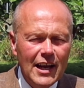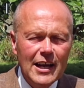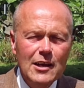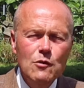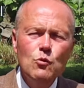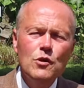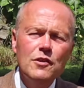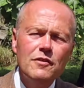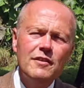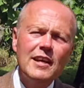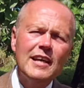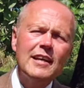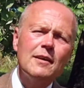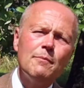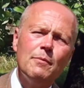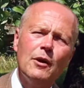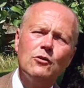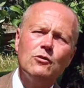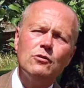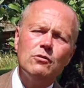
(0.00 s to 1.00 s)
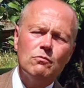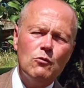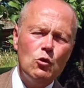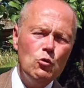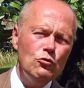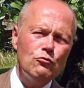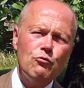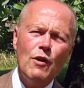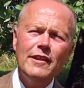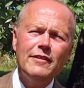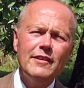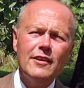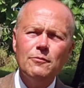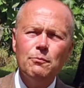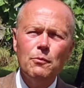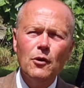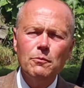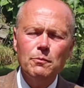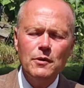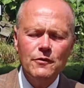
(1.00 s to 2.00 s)
I would think about who's read this
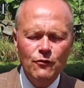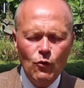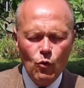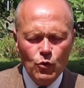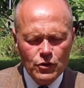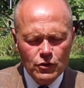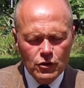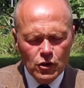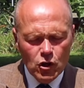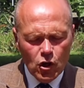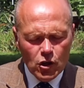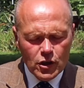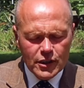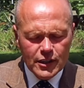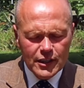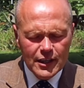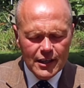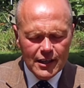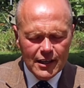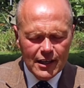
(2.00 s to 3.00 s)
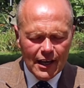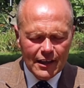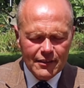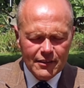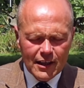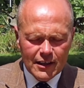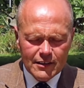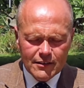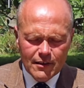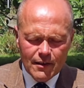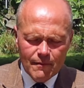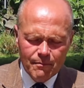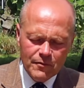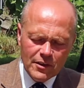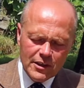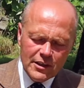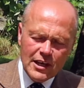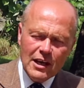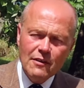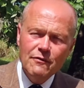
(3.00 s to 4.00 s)
book before. You'd look at that
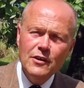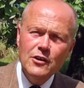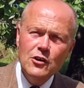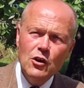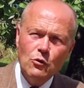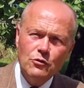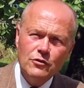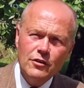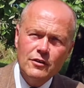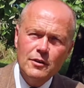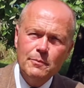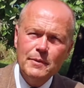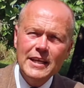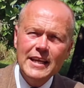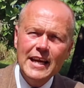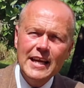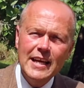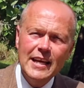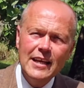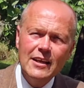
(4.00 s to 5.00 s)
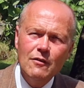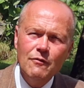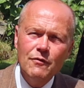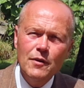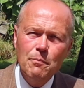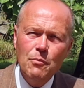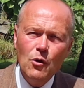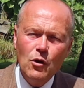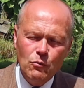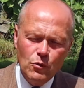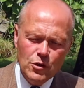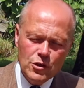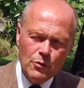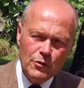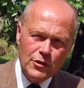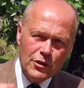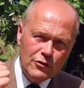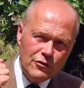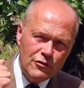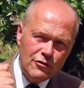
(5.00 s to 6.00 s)
cover note at the beginning of the book, wouldn't you?
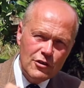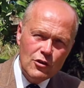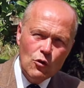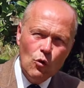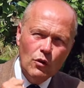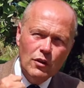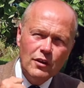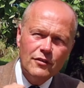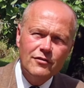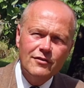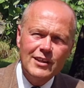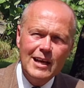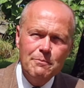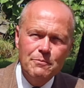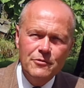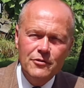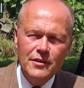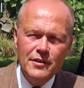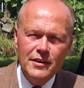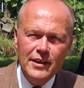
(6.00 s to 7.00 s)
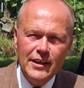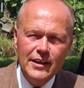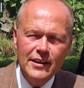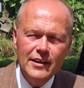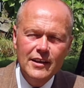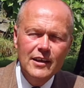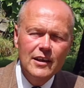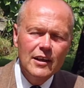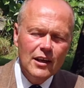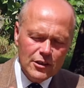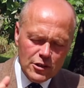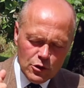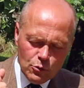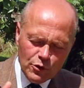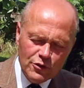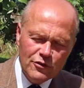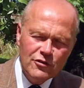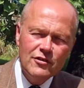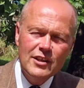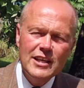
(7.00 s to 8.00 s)
And you'd see all the stamps in there. And you
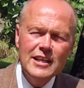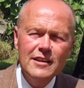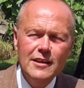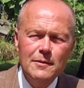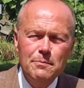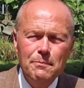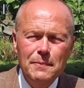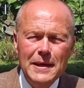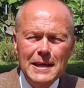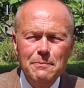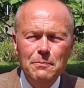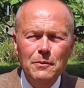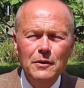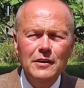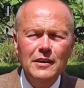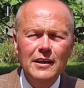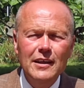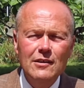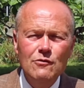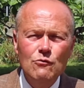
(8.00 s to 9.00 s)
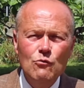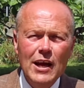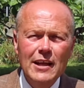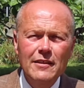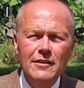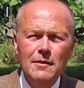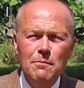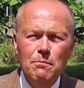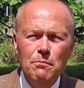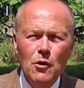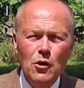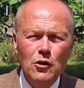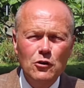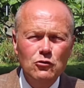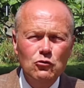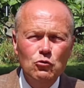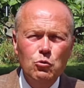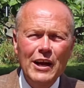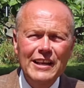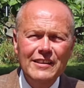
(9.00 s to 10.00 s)
would see that people had read the book
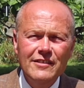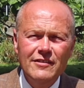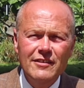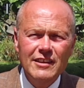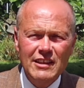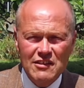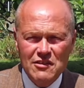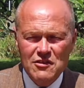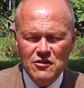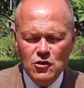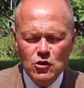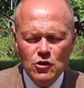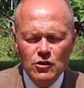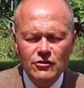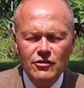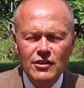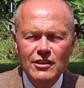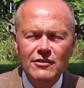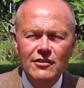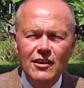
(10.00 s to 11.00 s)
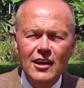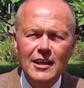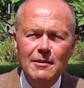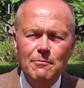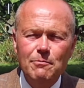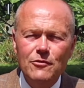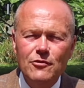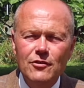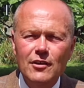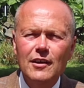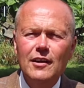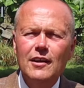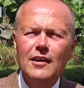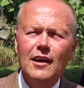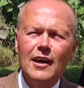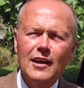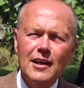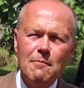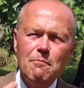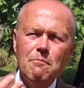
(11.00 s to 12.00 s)
20, 30 times.
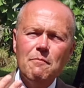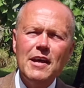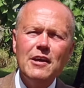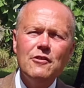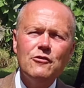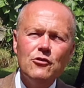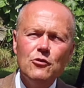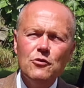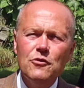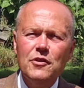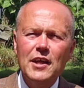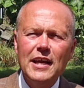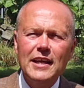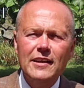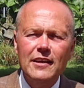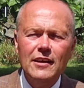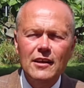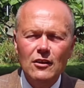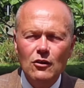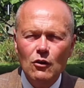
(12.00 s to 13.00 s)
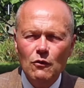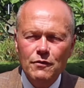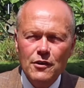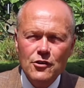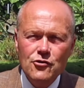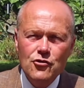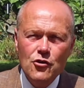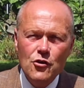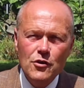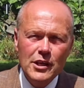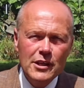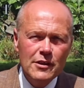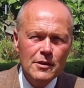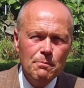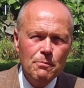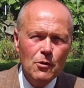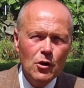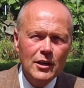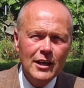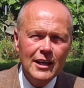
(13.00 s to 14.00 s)
And it made you think of the journey the
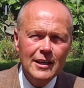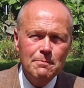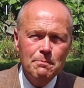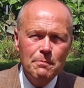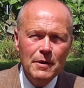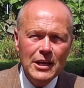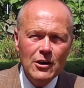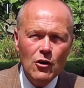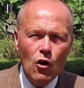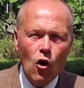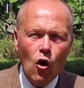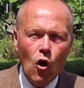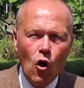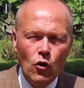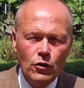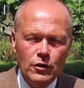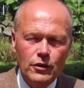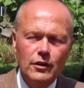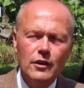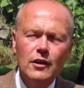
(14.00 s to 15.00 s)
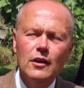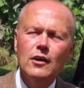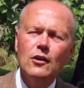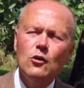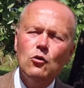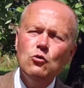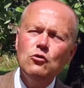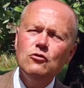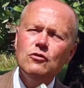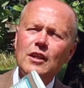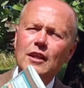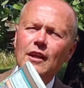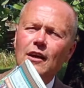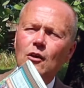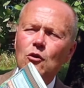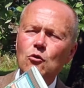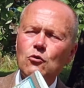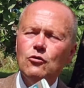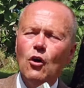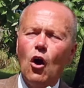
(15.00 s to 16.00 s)
book had been on. Whose,
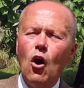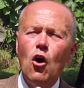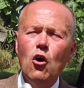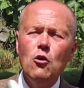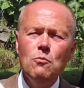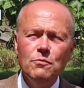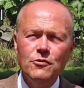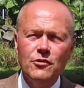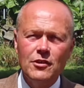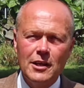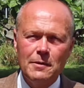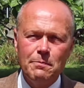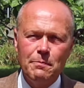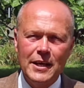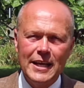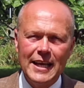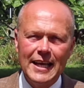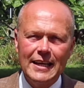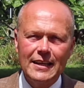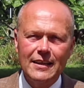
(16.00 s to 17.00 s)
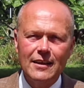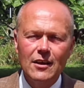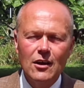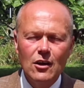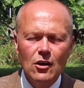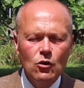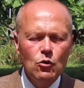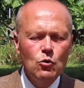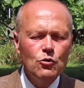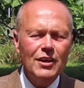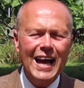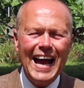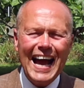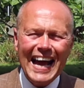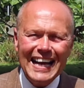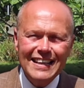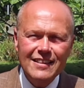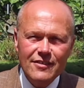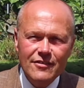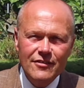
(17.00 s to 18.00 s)
whose homes had it been in? Whose
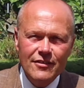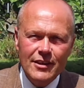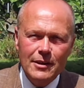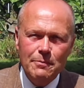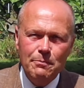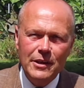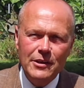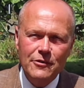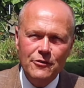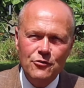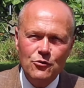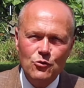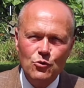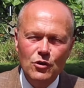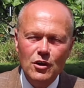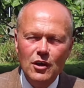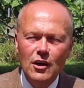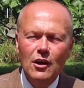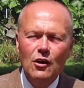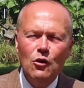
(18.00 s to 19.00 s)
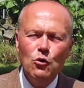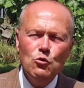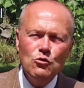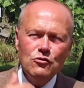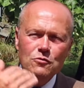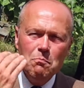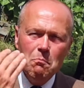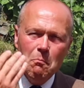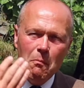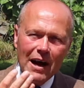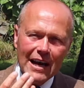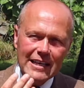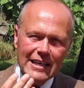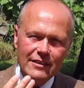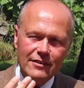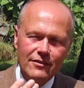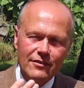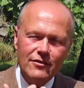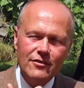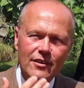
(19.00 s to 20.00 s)
hands had it been through? Whose
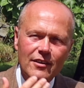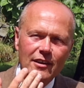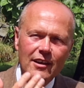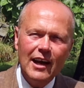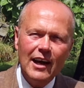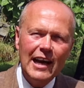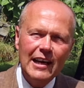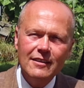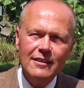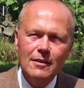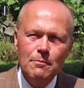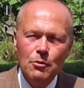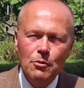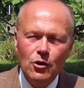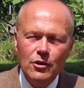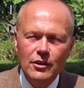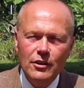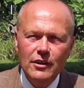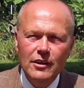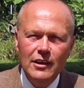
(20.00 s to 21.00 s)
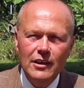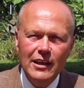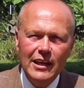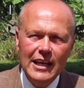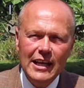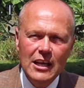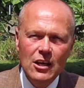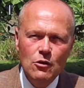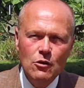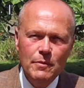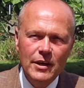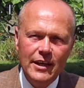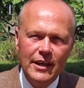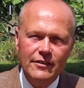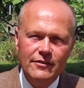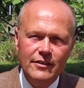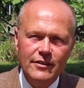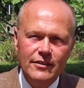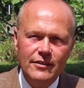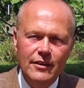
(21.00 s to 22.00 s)
minds had the book
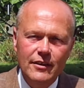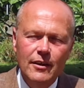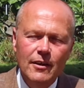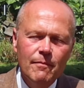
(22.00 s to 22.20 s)
illuminated?